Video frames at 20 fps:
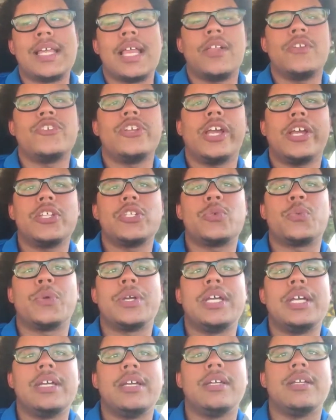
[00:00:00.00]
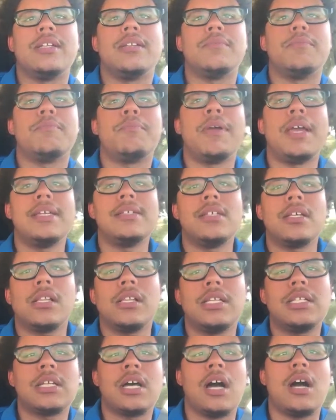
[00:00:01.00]
Taylor Jenkins Reid
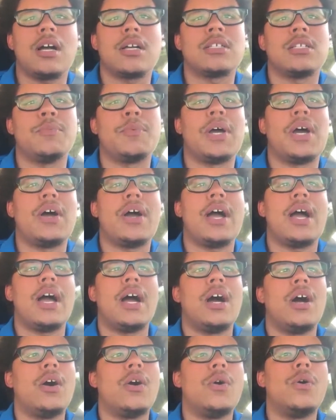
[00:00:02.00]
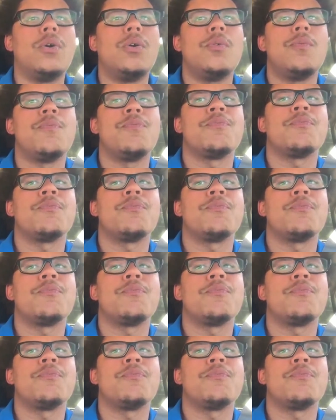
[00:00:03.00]
basically talks about how